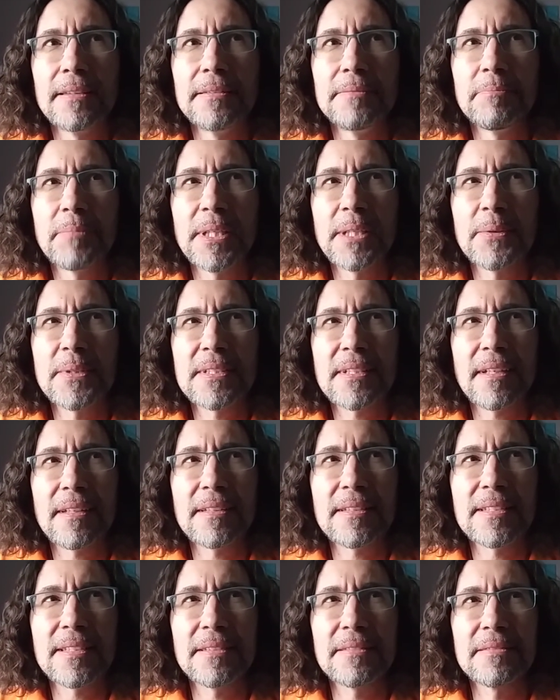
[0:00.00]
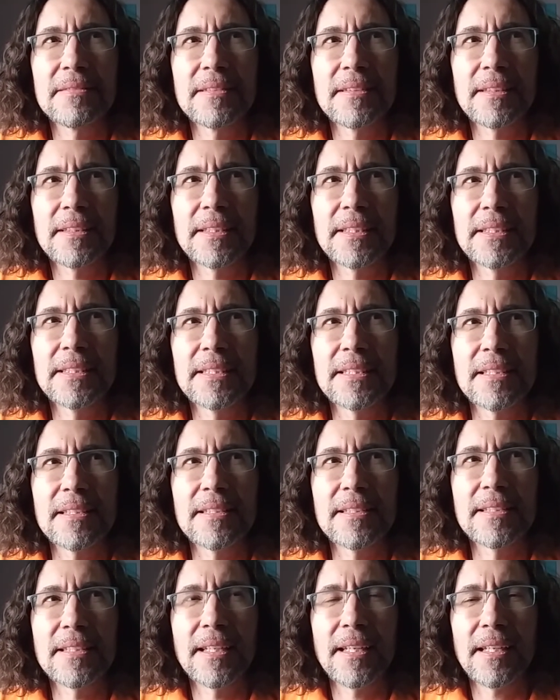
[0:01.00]
but it was also really just
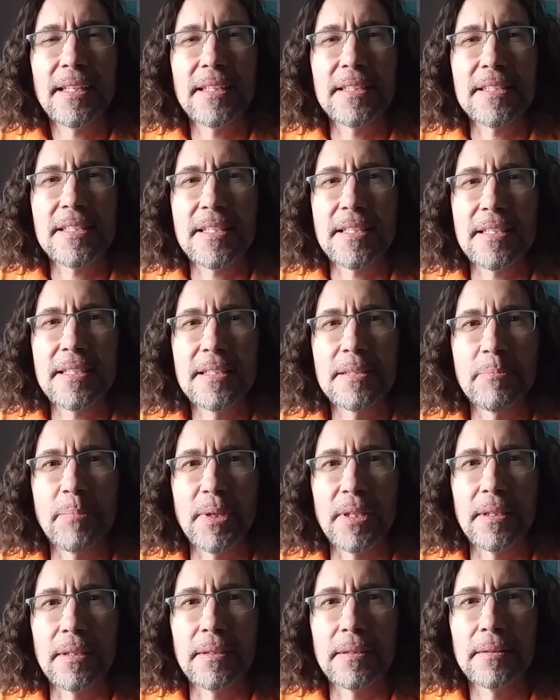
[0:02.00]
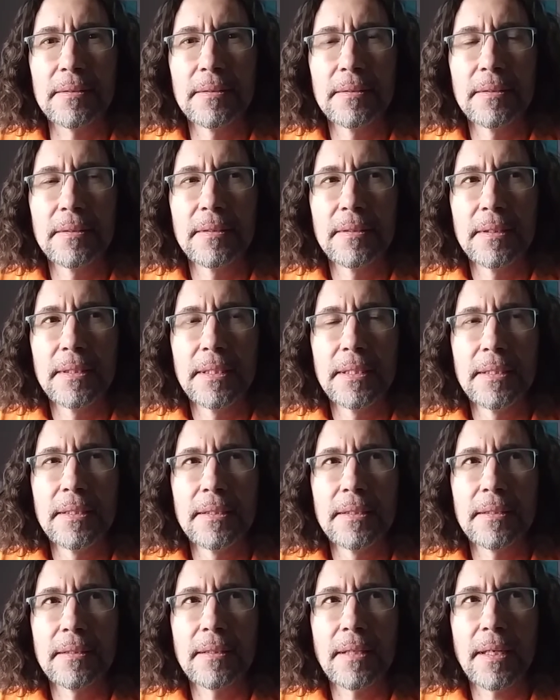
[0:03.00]
kind of cheeseball.
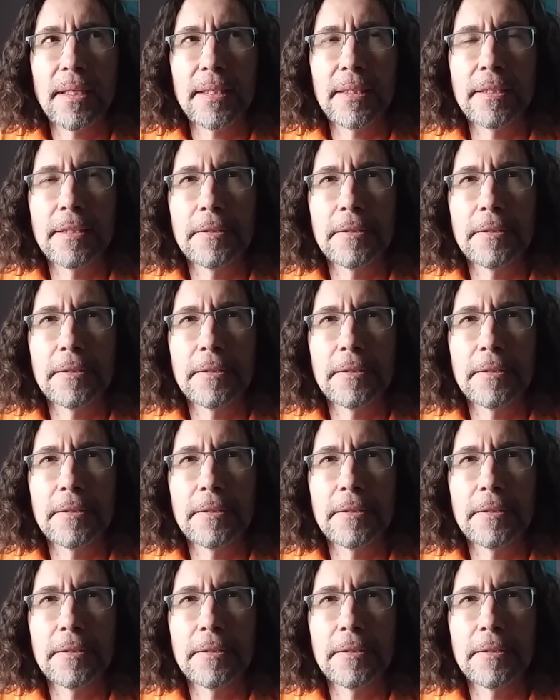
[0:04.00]
Like,